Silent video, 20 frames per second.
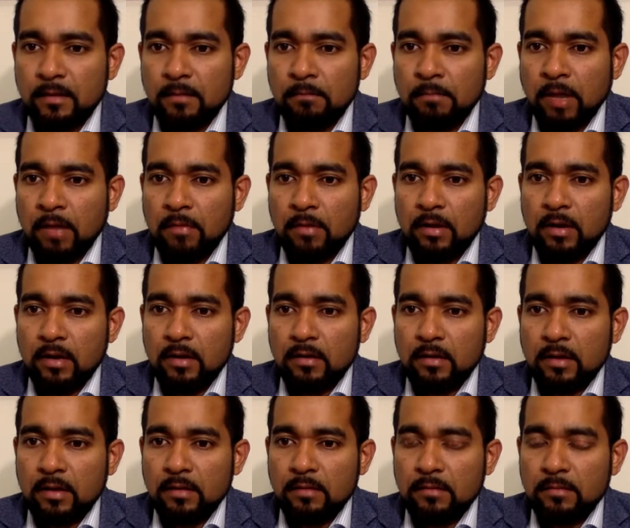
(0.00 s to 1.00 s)

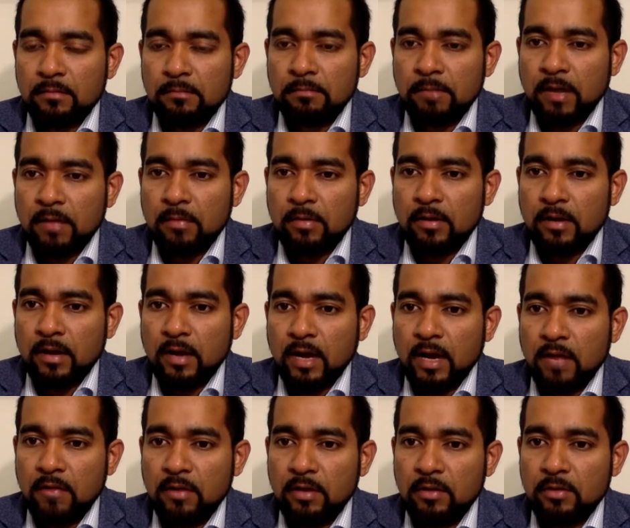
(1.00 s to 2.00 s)
Barbara
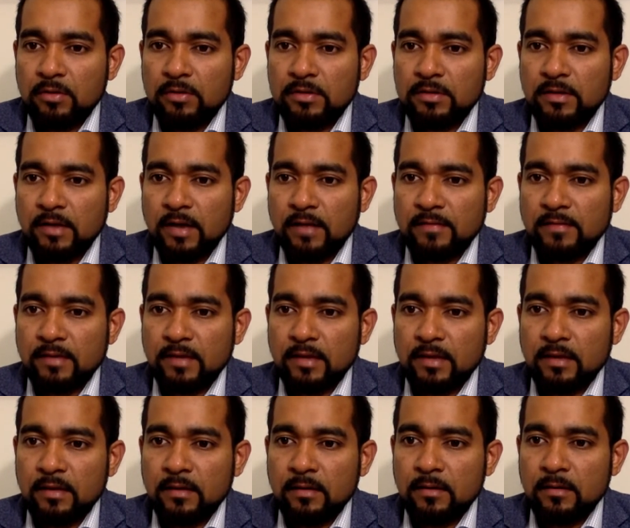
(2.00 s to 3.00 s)
Carillo, she
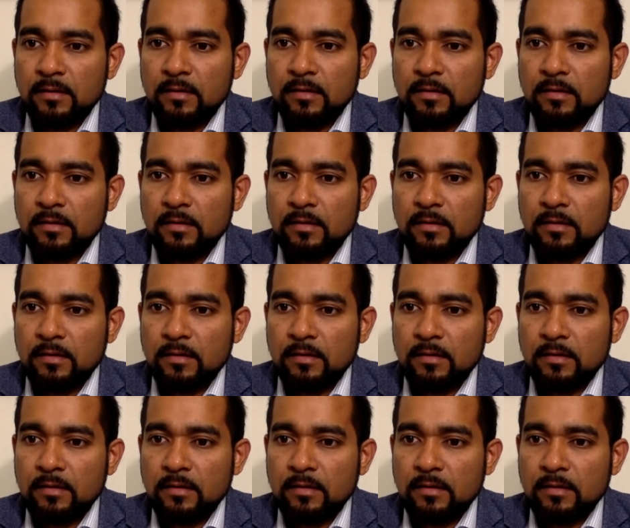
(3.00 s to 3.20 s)
asking,